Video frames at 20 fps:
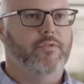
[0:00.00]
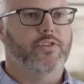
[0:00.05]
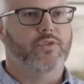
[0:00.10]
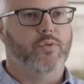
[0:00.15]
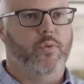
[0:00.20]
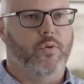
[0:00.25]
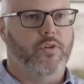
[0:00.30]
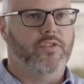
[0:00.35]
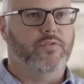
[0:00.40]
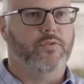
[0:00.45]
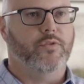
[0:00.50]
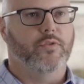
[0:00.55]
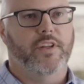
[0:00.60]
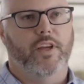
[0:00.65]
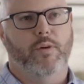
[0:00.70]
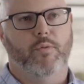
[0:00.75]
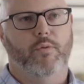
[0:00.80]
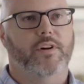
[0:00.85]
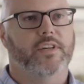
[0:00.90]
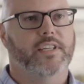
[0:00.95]
resourceful, and
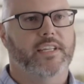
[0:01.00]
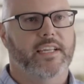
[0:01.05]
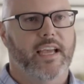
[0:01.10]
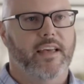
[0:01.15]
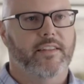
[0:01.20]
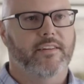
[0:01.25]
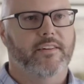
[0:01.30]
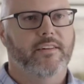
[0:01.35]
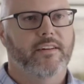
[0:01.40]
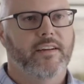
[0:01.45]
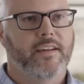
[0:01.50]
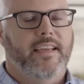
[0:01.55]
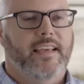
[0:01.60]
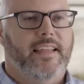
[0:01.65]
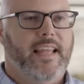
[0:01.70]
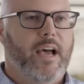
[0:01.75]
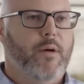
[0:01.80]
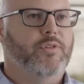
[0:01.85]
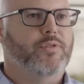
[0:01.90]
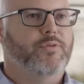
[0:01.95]
they work together.
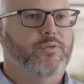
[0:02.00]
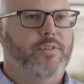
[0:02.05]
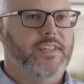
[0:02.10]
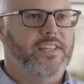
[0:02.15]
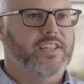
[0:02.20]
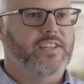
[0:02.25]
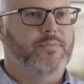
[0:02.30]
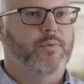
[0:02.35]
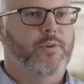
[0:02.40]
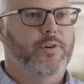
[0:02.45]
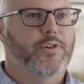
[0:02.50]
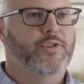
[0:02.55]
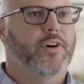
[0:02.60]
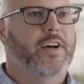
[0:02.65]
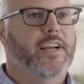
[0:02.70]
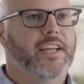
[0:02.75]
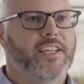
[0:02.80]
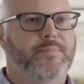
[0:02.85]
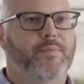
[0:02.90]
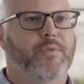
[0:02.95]
And that was really we were
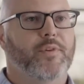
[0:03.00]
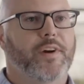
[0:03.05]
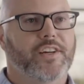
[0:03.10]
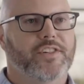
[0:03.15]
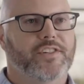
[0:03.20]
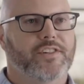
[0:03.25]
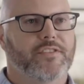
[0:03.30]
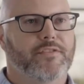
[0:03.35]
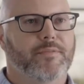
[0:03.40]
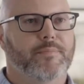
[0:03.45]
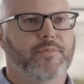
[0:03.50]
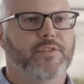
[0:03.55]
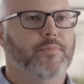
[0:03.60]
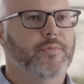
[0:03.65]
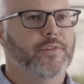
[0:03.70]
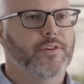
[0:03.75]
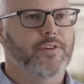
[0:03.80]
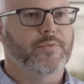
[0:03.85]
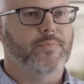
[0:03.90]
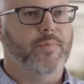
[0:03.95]
drawing inspiration from some
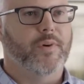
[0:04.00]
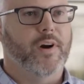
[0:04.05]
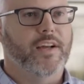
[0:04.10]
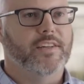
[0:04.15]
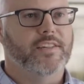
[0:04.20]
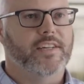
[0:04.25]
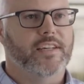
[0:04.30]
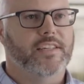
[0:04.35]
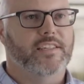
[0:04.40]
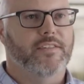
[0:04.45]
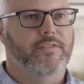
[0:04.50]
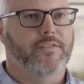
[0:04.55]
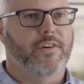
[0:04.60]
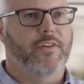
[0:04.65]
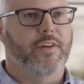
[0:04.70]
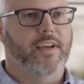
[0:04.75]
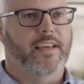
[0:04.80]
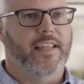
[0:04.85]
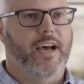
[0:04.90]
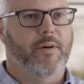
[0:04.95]
of those projects and
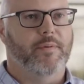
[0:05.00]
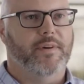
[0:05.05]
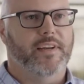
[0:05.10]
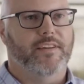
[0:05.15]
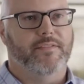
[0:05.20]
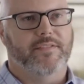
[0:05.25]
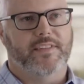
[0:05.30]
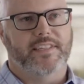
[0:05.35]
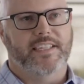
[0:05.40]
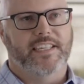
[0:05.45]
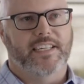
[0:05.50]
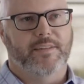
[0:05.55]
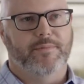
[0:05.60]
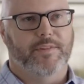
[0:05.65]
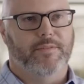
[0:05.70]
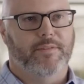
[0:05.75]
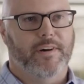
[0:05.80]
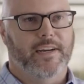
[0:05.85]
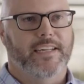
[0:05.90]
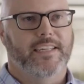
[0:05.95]
felt like that would give the team
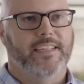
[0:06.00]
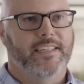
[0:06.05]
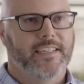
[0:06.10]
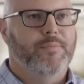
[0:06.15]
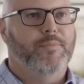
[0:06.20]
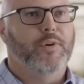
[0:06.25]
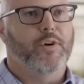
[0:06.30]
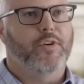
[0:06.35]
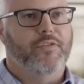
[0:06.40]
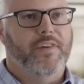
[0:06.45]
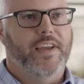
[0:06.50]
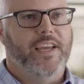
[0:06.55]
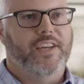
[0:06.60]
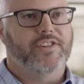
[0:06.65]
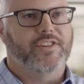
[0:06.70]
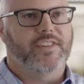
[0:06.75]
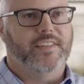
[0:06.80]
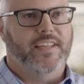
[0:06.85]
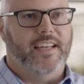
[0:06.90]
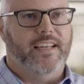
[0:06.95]
the right
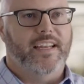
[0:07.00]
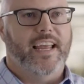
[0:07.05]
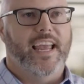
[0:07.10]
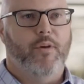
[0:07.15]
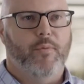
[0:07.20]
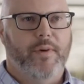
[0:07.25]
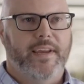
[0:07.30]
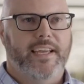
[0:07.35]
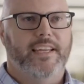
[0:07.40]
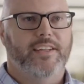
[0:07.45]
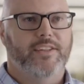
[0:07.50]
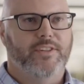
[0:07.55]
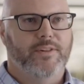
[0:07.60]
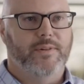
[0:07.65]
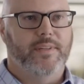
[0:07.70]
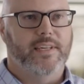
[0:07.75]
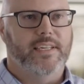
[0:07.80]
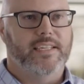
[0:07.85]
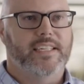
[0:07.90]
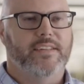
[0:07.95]
motivation that, hey, we can do
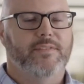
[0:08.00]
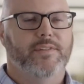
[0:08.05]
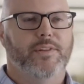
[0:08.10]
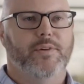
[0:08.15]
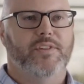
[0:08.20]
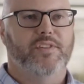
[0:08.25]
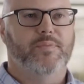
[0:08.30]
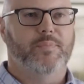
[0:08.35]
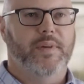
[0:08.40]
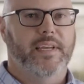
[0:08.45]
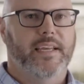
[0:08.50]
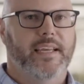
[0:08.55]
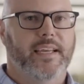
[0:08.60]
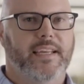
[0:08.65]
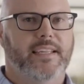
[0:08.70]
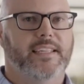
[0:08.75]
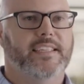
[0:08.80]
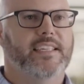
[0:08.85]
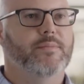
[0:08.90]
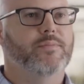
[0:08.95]
this, even though it's big
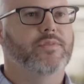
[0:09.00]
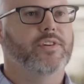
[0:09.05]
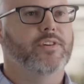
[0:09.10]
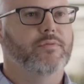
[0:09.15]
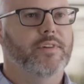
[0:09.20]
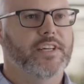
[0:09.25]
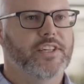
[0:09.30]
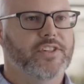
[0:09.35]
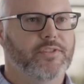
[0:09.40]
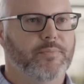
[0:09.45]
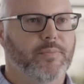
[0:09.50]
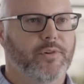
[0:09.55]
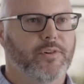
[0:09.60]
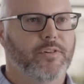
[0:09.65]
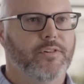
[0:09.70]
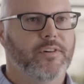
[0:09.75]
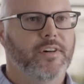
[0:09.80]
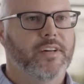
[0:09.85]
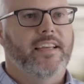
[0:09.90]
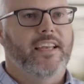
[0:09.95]
and seems
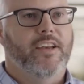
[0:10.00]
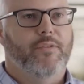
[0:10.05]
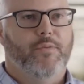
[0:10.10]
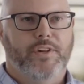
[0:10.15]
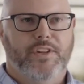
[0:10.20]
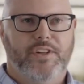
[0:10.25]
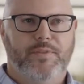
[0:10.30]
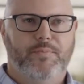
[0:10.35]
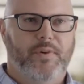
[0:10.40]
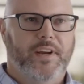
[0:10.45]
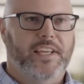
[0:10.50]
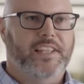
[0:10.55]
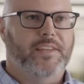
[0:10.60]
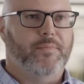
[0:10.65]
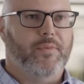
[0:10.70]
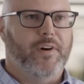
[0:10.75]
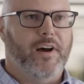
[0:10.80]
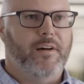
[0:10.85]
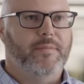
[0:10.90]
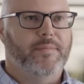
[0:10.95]
unreachable. If we just break the
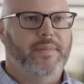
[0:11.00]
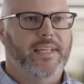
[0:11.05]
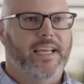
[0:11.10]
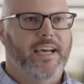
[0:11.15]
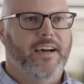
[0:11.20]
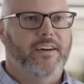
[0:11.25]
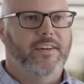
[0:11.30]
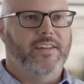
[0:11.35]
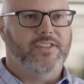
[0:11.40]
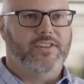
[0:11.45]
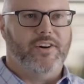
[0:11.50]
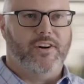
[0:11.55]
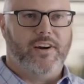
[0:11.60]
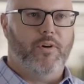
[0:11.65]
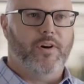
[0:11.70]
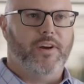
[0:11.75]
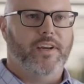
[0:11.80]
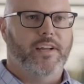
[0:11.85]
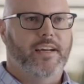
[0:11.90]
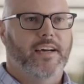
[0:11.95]
problem down and start
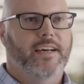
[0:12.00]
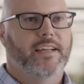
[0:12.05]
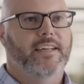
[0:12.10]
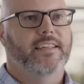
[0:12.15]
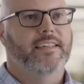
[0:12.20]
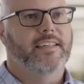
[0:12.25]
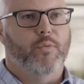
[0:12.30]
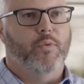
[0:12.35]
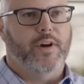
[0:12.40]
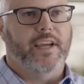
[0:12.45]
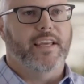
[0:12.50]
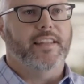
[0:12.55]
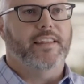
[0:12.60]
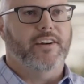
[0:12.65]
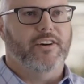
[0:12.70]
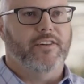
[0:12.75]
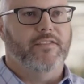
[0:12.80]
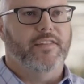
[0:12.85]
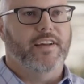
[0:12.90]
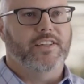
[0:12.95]
working on it, we'll get
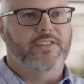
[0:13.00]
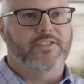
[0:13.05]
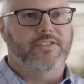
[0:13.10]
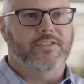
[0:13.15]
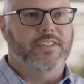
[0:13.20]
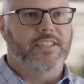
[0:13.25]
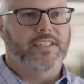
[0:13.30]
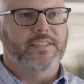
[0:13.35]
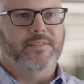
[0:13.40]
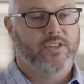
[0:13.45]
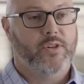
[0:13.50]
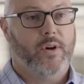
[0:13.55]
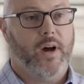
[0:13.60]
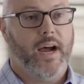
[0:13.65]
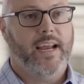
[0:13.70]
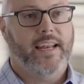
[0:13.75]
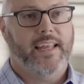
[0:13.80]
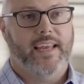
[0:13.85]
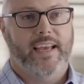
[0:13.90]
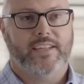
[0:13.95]
there eventually. So
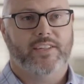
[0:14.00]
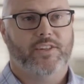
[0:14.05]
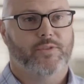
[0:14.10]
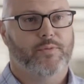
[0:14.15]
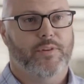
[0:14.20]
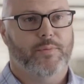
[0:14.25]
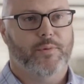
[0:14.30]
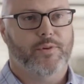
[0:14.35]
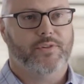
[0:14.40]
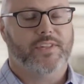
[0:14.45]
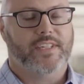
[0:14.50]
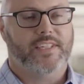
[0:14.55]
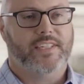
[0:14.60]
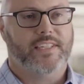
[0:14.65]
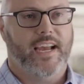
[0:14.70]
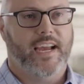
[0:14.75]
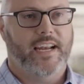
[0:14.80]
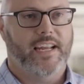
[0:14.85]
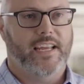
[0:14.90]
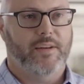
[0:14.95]
IDX is one of the most
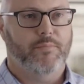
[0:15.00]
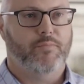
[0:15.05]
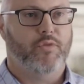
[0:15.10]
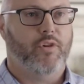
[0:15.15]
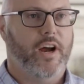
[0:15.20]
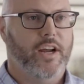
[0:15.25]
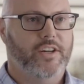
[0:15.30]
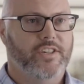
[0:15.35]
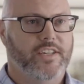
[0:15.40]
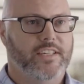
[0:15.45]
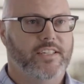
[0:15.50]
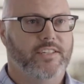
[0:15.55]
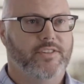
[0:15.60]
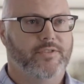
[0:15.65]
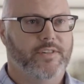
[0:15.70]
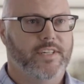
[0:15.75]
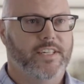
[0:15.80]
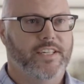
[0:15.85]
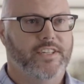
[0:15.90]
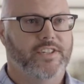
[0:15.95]
exciting projects and
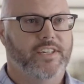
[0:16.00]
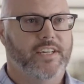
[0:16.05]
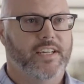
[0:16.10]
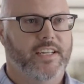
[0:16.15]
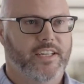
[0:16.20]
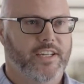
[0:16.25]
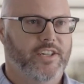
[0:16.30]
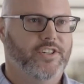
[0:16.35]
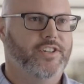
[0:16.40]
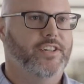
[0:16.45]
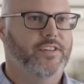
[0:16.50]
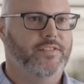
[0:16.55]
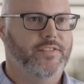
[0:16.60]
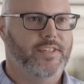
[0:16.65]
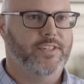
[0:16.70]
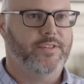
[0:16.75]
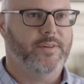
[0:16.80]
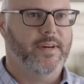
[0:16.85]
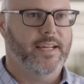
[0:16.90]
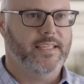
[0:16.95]
strategic initiatives at
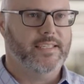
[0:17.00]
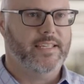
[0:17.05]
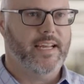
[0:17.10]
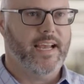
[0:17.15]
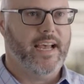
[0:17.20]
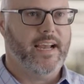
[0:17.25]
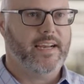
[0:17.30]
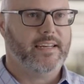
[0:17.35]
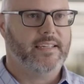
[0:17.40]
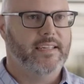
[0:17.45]
Transact.